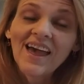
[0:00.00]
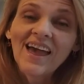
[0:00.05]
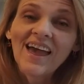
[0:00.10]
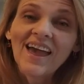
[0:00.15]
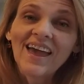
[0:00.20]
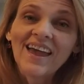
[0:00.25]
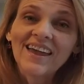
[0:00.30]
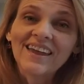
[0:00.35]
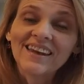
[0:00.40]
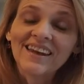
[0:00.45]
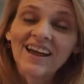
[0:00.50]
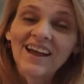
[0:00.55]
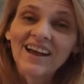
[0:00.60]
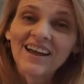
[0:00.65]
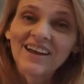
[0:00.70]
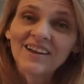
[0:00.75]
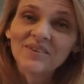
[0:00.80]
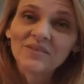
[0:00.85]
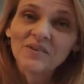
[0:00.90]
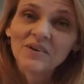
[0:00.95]
and
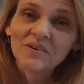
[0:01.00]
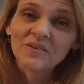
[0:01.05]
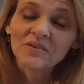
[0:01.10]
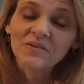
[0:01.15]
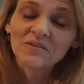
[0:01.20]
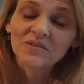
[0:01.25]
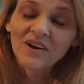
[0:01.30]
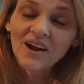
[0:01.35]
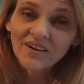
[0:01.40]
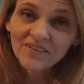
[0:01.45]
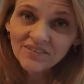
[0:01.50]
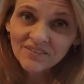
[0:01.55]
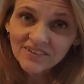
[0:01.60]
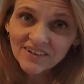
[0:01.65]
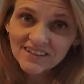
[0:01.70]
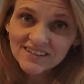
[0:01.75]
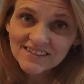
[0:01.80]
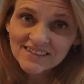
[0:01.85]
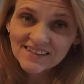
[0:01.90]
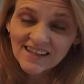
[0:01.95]
I will
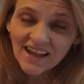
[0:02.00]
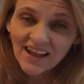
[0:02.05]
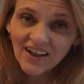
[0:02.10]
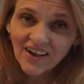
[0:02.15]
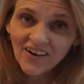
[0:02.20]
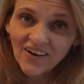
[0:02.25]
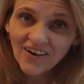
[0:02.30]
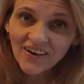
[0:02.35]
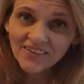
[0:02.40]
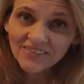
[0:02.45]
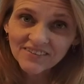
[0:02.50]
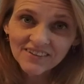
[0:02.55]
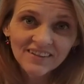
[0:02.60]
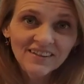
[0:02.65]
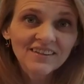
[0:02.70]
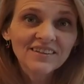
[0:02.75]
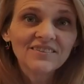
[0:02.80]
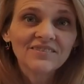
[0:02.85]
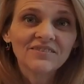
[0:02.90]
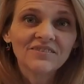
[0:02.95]
reference that
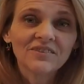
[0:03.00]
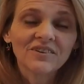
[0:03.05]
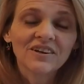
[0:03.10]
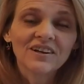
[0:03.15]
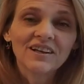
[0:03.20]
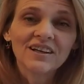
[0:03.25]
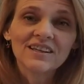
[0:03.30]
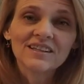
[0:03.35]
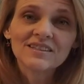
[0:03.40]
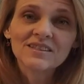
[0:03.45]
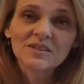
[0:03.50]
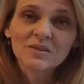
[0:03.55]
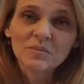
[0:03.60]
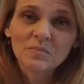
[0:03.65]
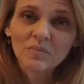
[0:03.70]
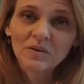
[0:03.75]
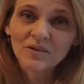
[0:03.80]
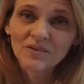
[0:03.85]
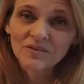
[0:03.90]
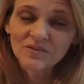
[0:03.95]
often for
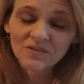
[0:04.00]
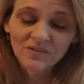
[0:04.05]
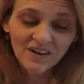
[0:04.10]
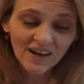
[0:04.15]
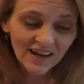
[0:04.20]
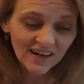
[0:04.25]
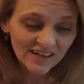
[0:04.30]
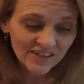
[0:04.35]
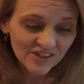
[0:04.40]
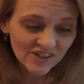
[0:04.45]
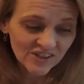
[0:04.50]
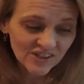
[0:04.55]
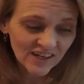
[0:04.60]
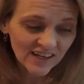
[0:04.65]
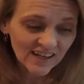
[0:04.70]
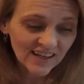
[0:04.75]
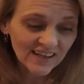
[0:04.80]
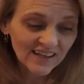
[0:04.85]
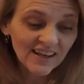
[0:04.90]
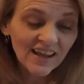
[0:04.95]

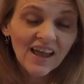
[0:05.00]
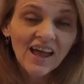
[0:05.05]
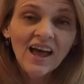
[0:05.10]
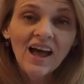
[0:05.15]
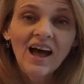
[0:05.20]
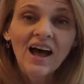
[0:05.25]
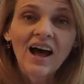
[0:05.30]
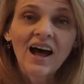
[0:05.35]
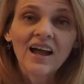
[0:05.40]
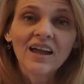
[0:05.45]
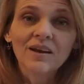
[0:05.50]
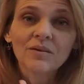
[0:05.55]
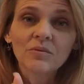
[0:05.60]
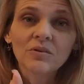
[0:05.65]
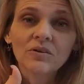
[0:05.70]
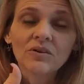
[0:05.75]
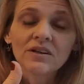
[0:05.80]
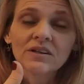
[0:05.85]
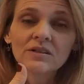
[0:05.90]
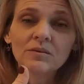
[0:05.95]
inspiration. I am
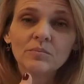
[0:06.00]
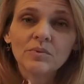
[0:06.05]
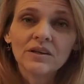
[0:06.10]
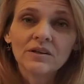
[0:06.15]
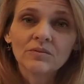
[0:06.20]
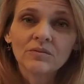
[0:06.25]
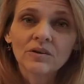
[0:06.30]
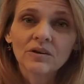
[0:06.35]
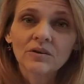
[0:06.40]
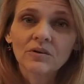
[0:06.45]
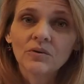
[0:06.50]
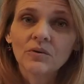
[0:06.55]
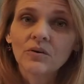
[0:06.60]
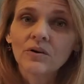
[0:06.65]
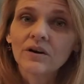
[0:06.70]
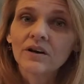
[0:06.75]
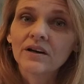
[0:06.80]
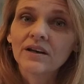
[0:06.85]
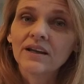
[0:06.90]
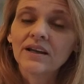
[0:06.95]
going to be
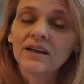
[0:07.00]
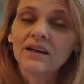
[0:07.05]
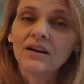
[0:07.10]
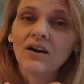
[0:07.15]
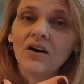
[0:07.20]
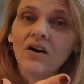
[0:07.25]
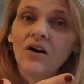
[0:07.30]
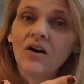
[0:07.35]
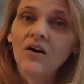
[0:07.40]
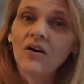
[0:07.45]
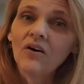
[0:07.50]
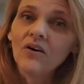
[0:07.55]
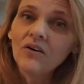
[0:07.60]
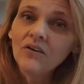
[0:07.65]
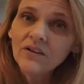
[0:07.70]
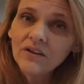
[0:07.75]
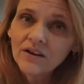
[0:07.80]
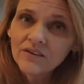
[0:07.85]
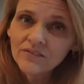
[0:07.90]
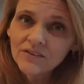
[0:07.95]
recording
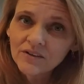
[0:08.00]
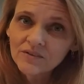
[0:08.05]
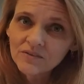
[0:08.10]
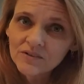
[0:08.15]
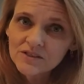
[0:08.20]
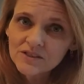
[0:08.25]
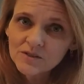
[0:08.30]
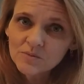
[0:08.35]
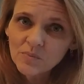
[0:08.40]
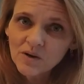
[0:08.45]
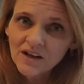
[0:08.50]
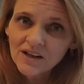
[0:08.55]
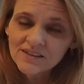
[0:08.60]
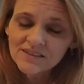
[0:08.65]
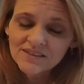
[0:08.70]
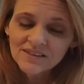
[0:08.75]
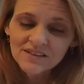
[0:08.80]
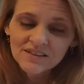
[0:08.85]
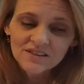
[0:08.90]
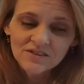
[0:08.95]
all of the
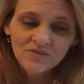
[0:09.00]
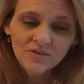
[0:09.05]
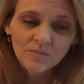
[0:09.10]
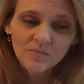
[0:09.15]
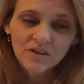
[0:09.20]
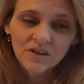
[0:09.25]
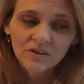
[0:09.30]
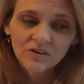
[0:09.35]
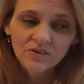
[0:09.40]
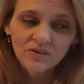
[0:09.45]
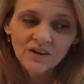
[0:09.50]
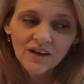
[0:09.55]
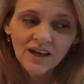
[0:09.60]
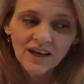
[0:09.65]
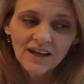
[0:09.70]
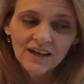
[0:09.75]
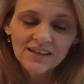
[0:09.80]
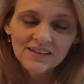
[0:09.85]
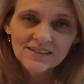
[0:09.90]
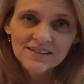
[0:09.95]
responses from the
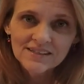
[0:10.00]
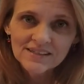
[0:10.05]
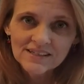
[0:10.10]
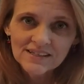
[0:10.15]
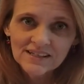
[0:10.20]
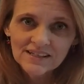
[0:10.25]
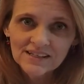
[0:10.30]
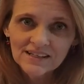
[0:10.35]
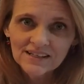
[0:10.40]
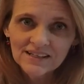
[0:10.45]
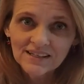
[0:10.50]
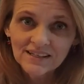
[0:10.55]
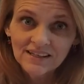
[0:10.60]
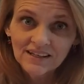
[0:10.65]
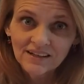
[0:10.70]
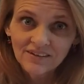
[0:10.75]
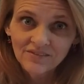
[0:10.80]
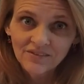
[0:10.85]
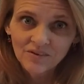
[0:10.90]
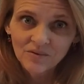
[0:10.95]
Create Tee
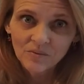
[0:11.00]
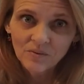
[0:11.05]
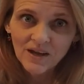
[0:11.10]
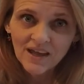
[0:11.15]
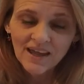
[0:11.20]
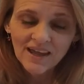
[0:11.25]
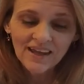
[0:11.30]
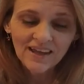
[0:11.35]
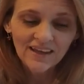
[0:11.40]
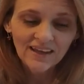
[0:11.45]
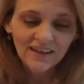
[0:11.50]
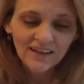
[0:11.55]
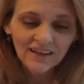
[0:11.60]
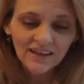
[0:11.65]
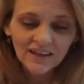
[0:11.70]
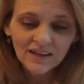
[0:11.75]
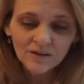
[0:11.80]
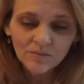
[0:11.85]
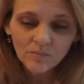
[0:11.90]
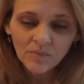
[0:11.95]
giveaway
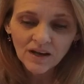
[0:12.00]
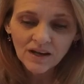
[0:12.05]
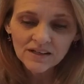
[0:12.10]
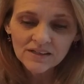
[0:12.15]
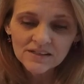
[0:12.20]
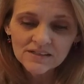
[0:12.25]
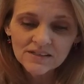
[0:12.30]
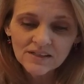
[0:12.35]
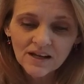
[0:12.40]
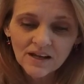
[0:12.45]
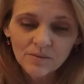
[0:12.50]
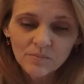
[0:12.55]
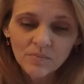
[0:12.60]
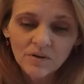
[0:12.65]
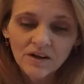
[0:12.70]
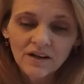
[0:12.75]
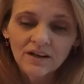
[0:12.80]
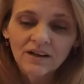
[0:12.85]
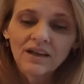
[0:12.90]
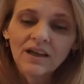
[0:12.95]
in my design
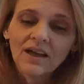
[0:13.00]
book.